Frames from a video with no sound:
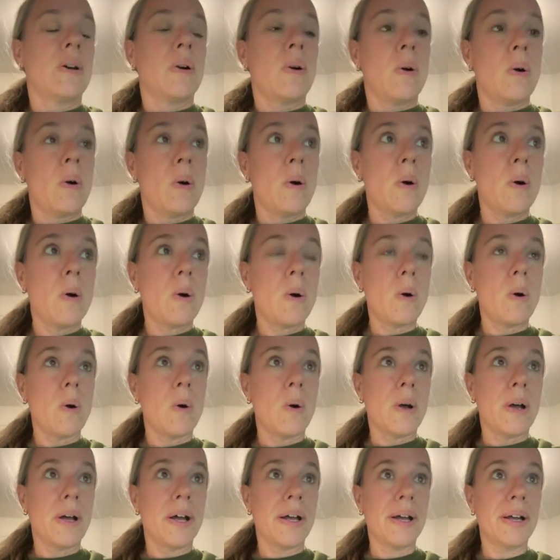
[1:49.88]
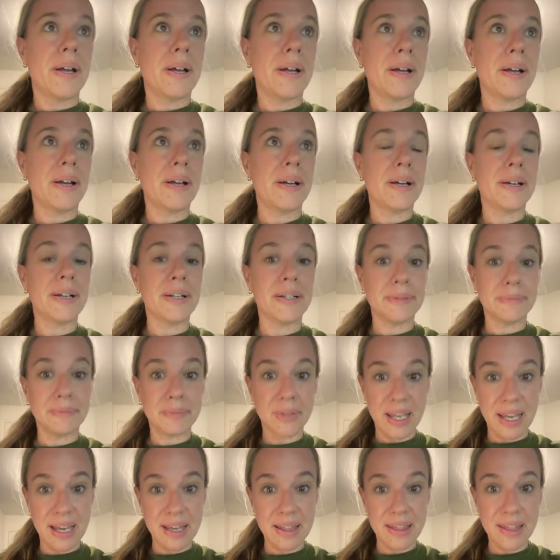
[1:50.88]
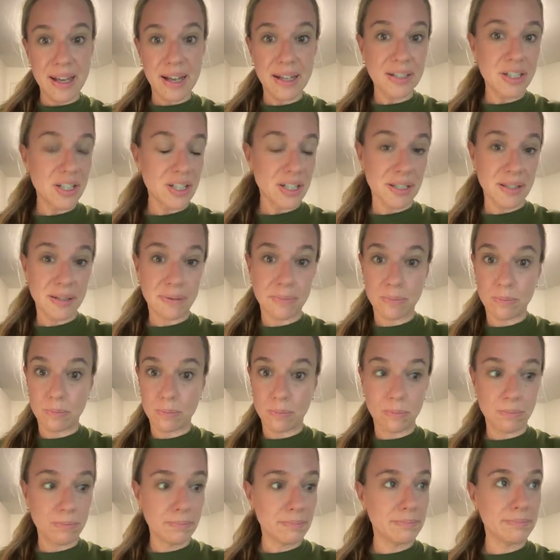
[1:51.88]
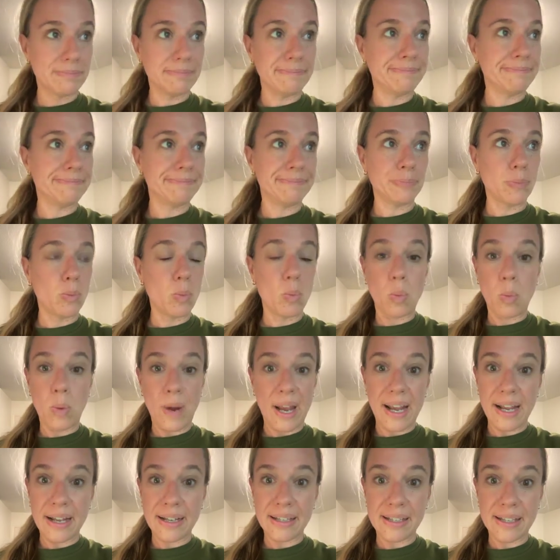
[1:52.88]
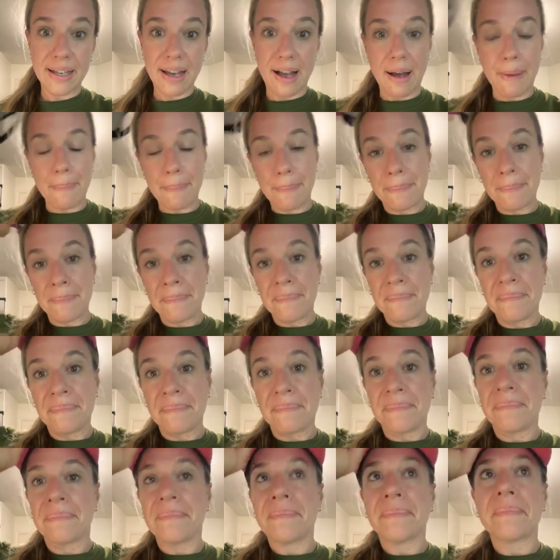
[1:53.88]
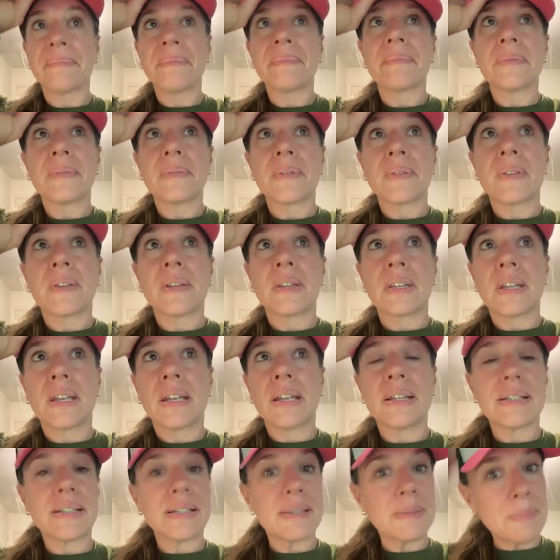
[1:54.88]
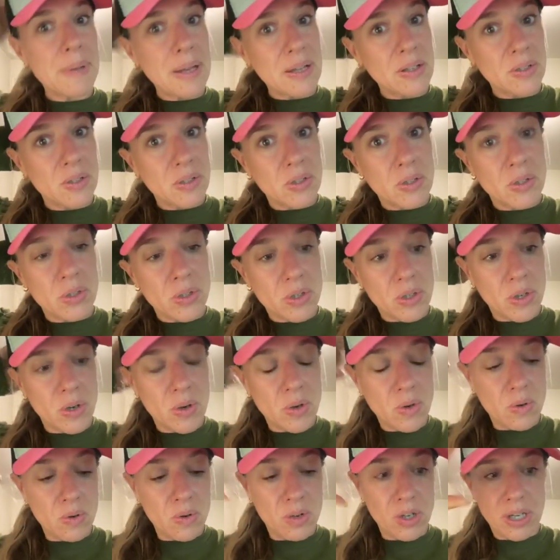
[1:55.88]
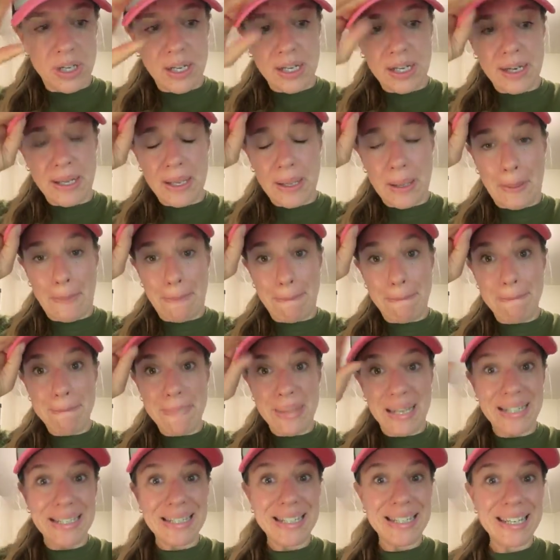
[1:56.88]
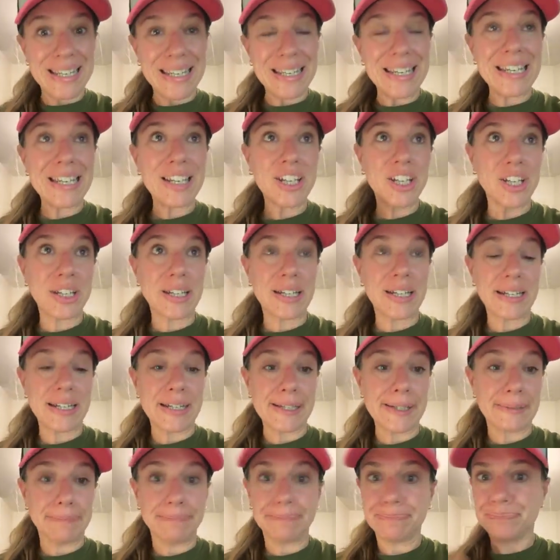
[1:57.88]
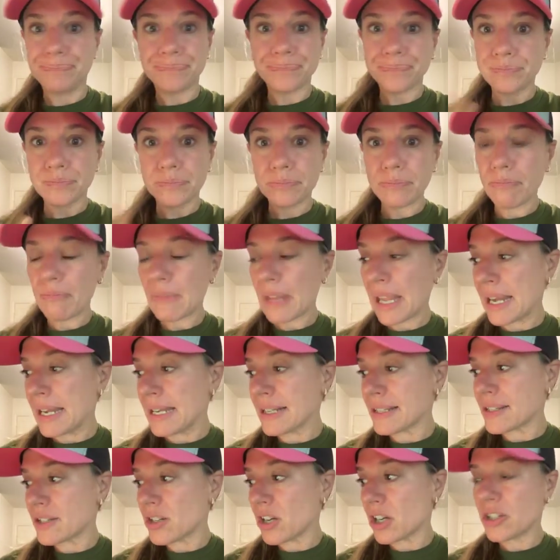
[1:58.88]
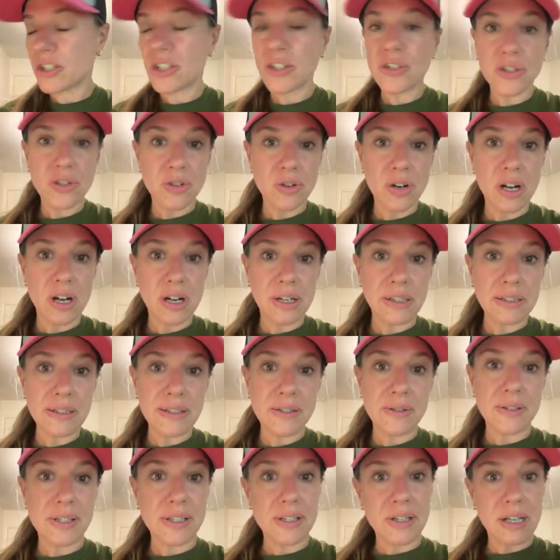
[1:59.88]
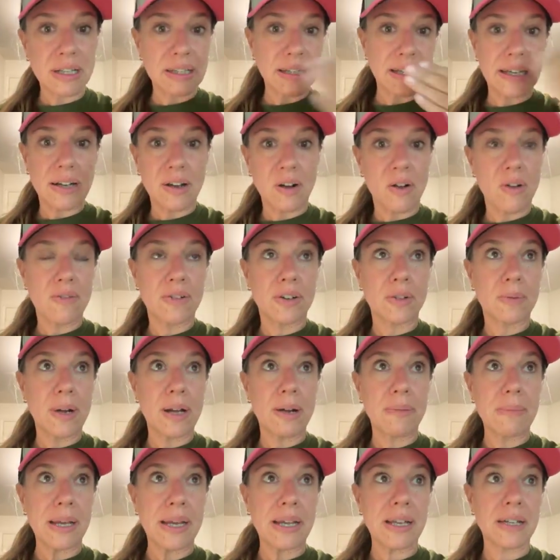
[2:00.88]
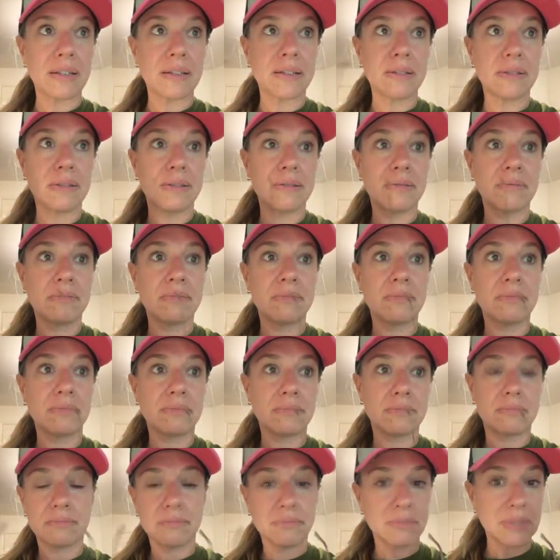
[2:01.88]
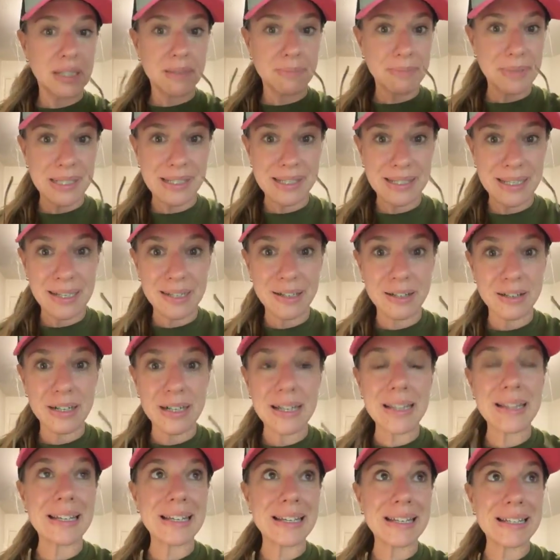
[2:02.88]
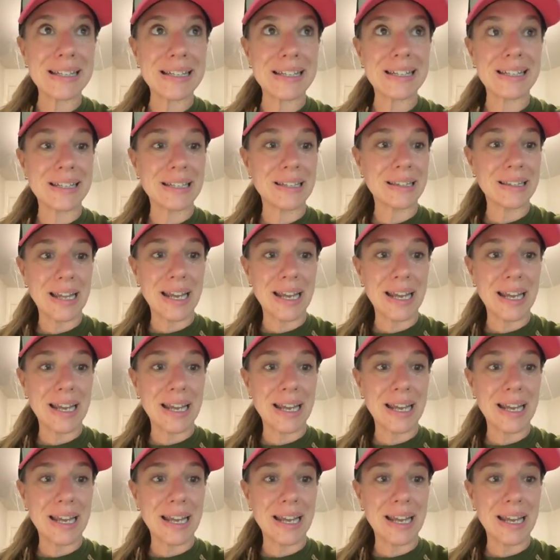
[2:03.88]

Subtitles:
Oh, okay. That just wakes you up. And it smells so good. Minty goodness. And it's not too strong, so it's not like overwhelming like my skin or anything. It's just a